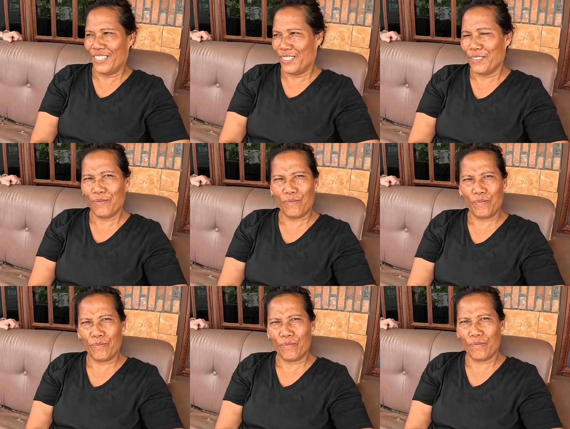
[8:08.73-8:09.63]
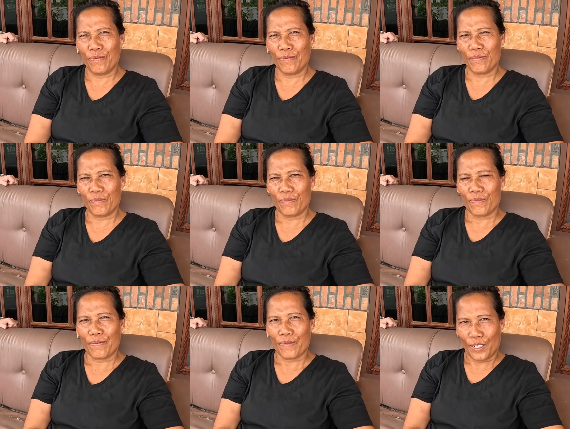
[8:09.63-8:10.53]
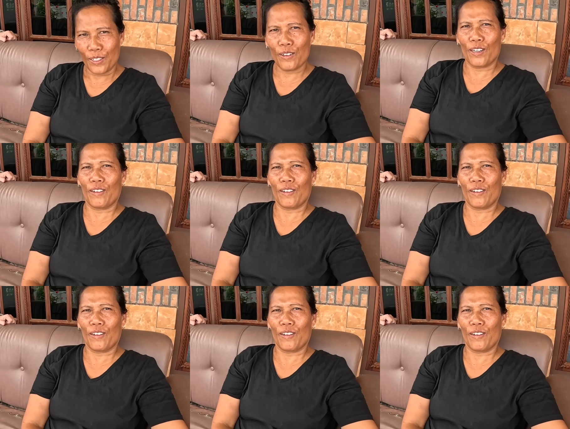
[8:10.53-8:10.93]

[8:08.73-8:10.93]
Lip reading: Hey, Binna, thank you so much. You've been very kind.